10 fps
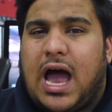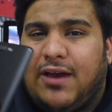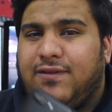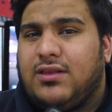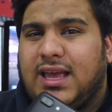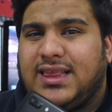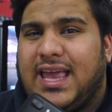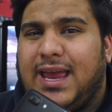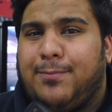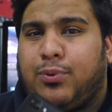I feel like
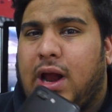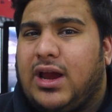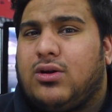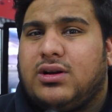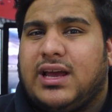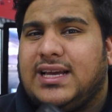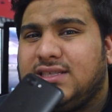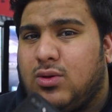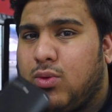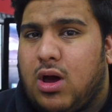they
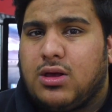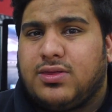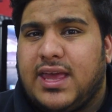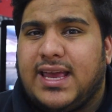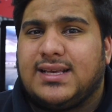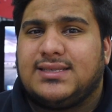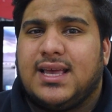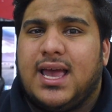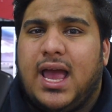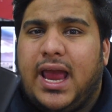prioritized the wrong things
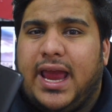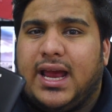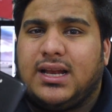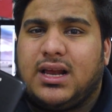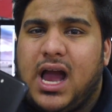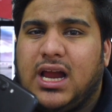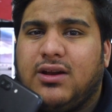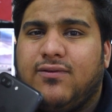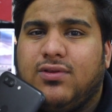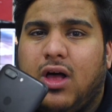and kind
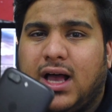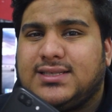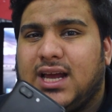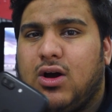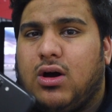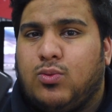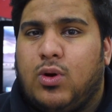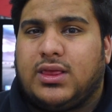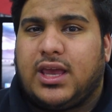of lost out on what